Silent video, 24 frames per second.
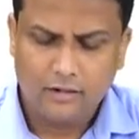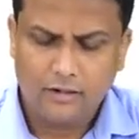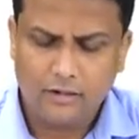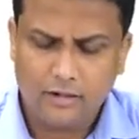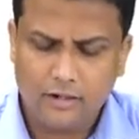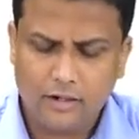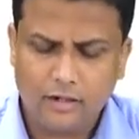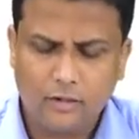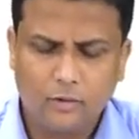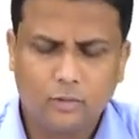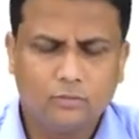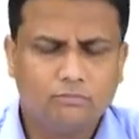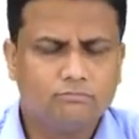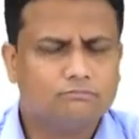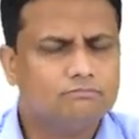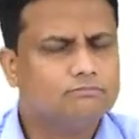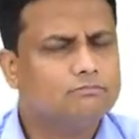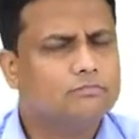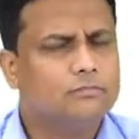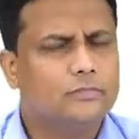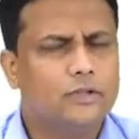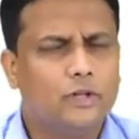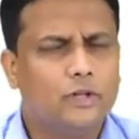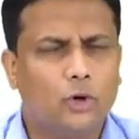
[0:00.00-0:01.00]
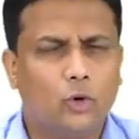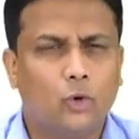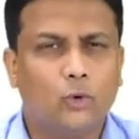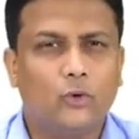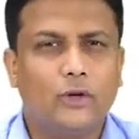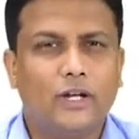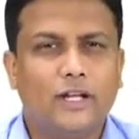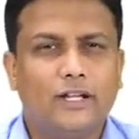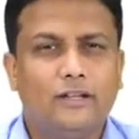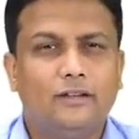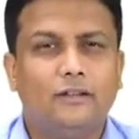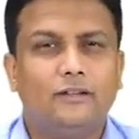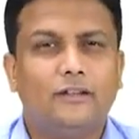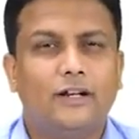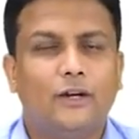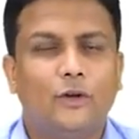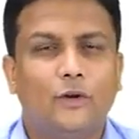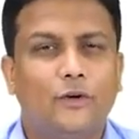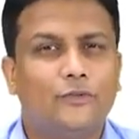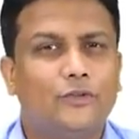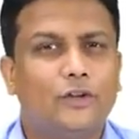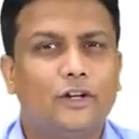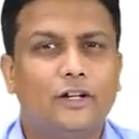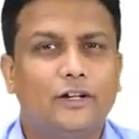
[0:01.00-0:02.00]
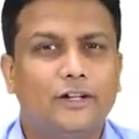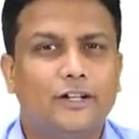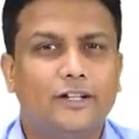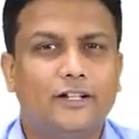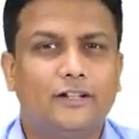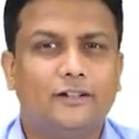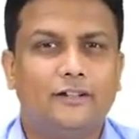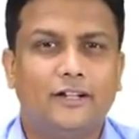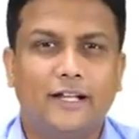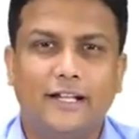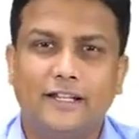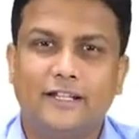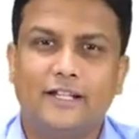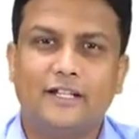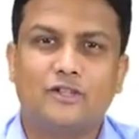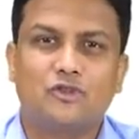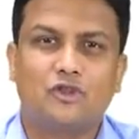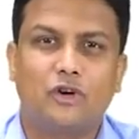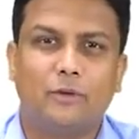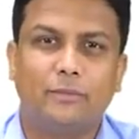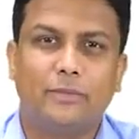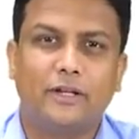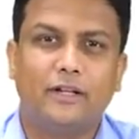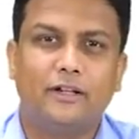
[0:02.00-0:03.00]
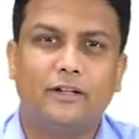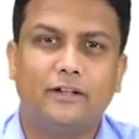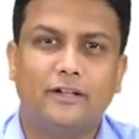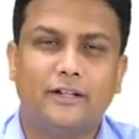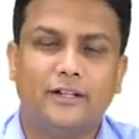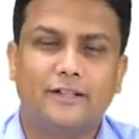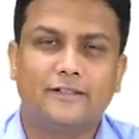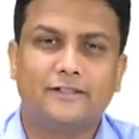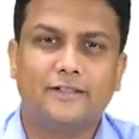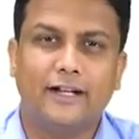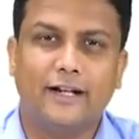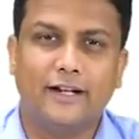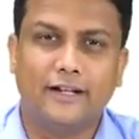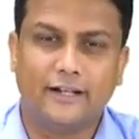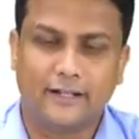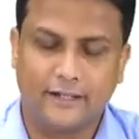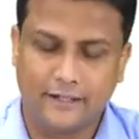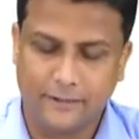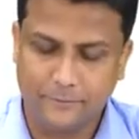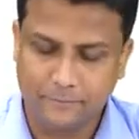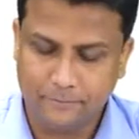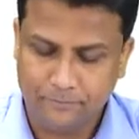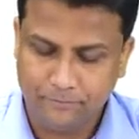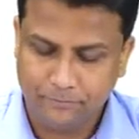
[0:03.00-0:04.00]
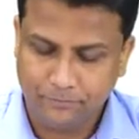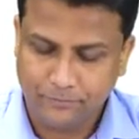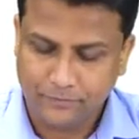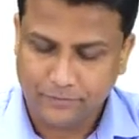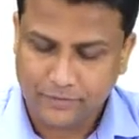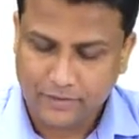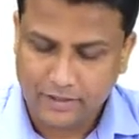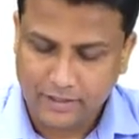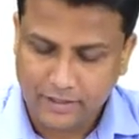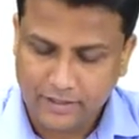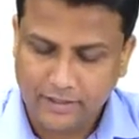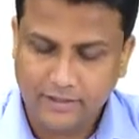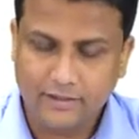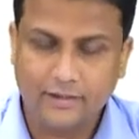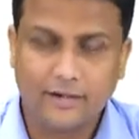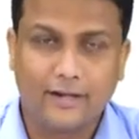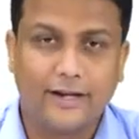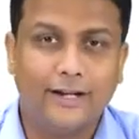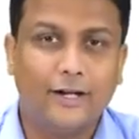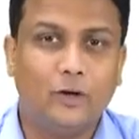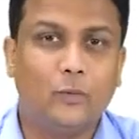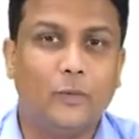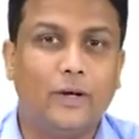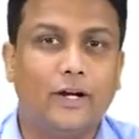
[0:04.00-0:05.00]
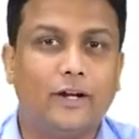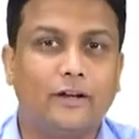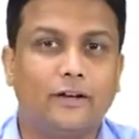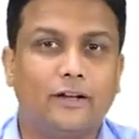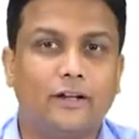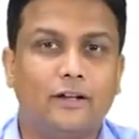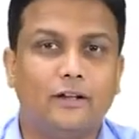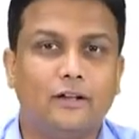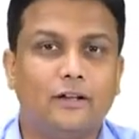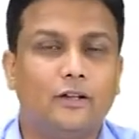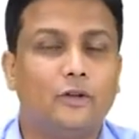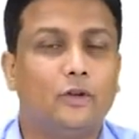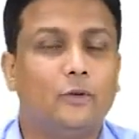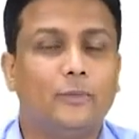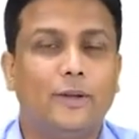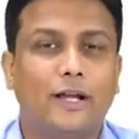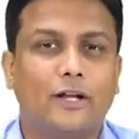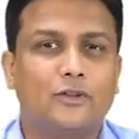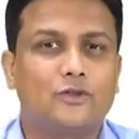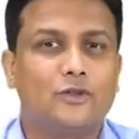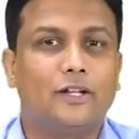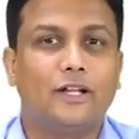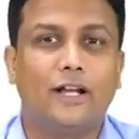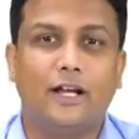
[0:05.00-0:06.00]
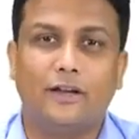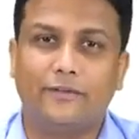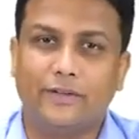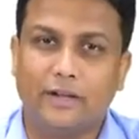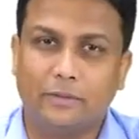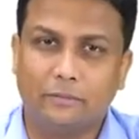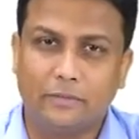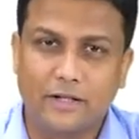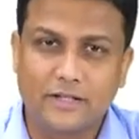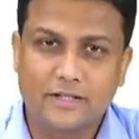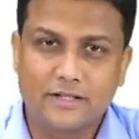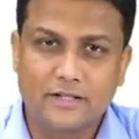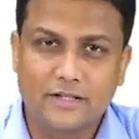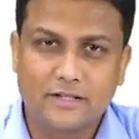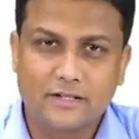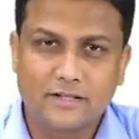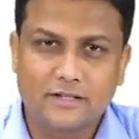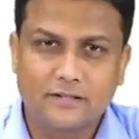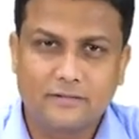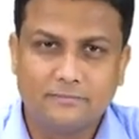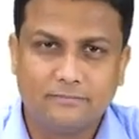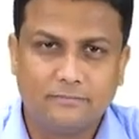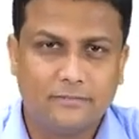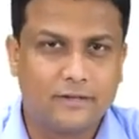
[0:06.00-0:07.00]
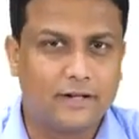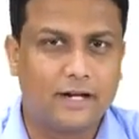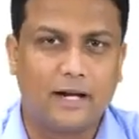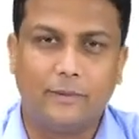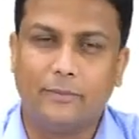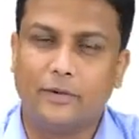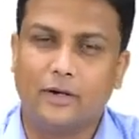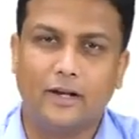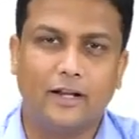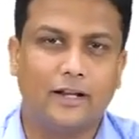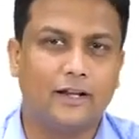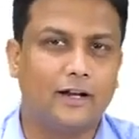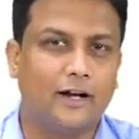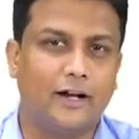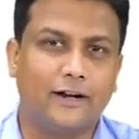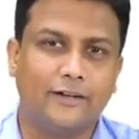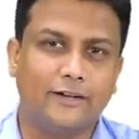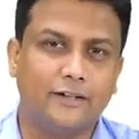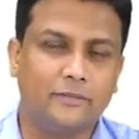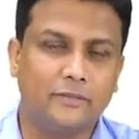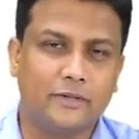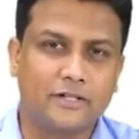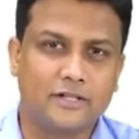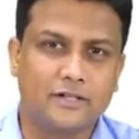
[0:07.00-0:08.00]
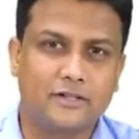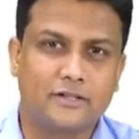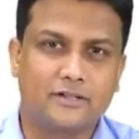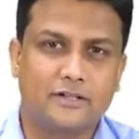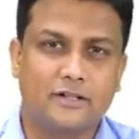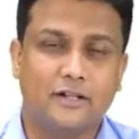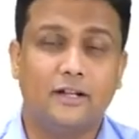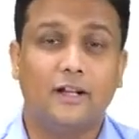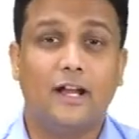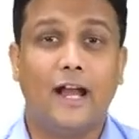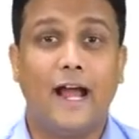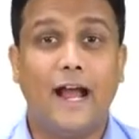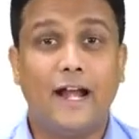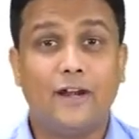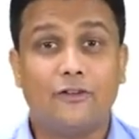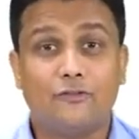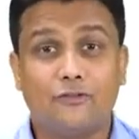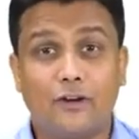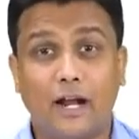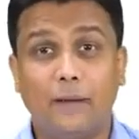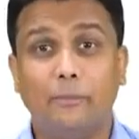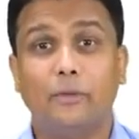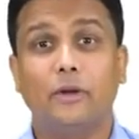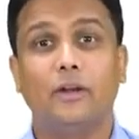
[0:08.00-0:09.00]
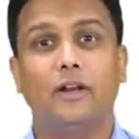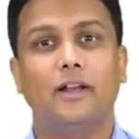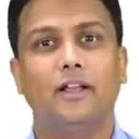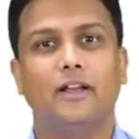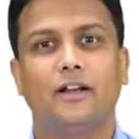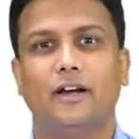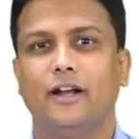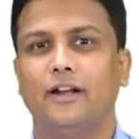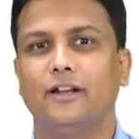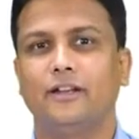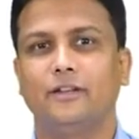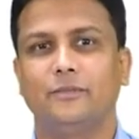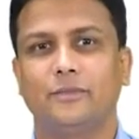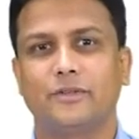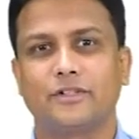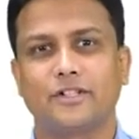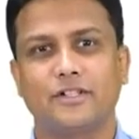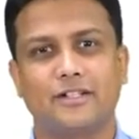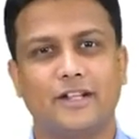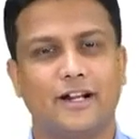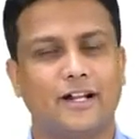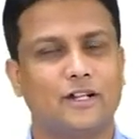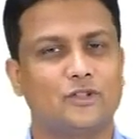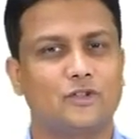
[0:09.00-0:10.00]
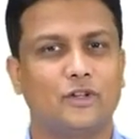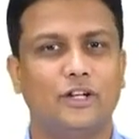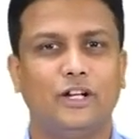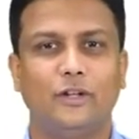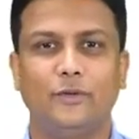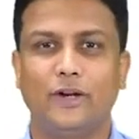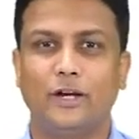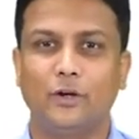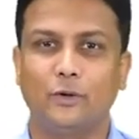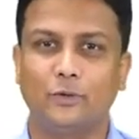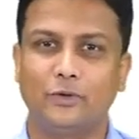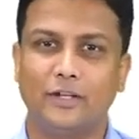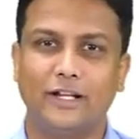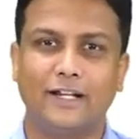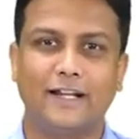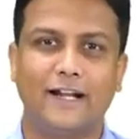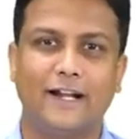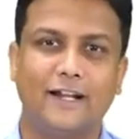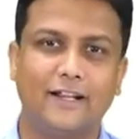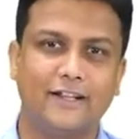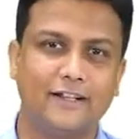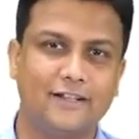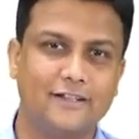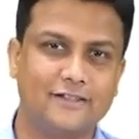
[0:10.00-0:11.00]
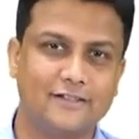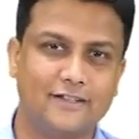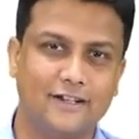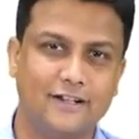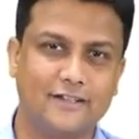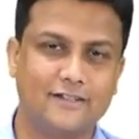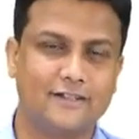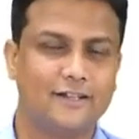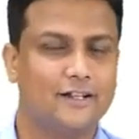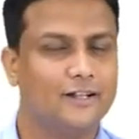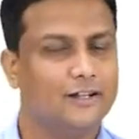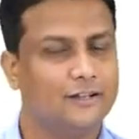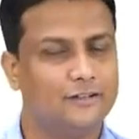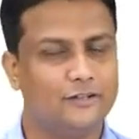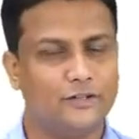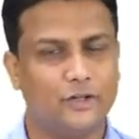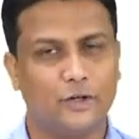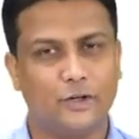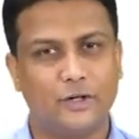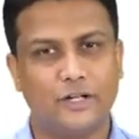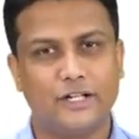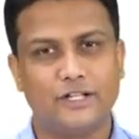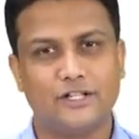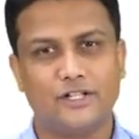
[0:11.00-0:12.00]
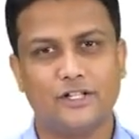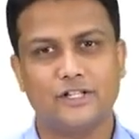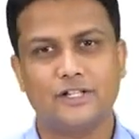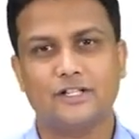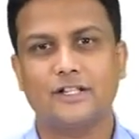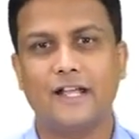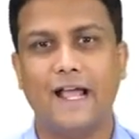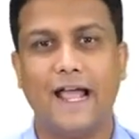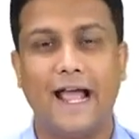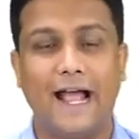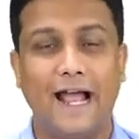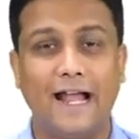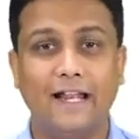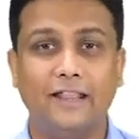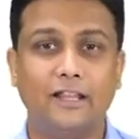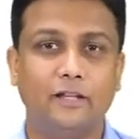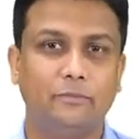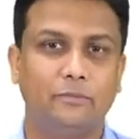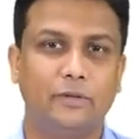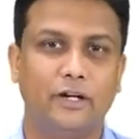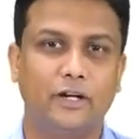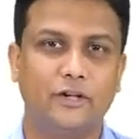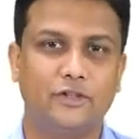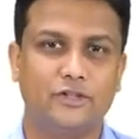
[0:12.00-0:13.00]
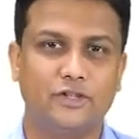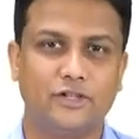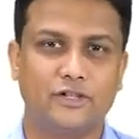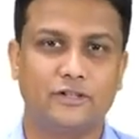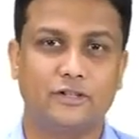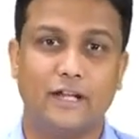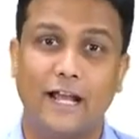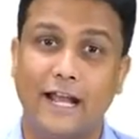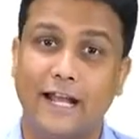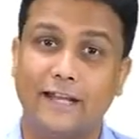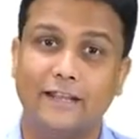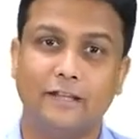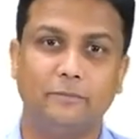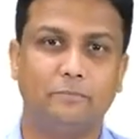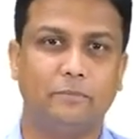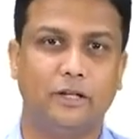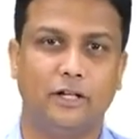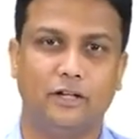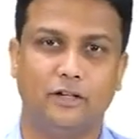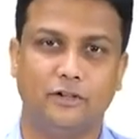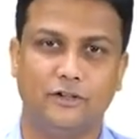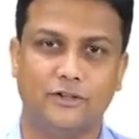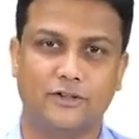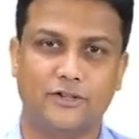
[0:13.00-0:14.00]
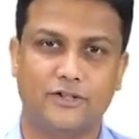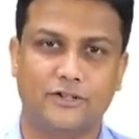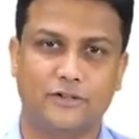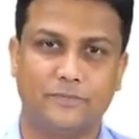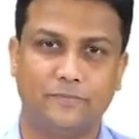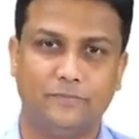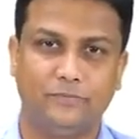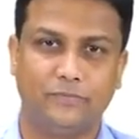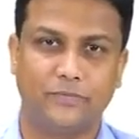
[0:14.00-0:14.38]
Now, the only thing that you have to learn here in this topic here is that, okay, in the right ventricle, you will be actually having muscles, trabeculae carneae muscles, and trabeculae carneae muscles are actually divided into 3 categories, guys, the ridges and the bridges and the pillars.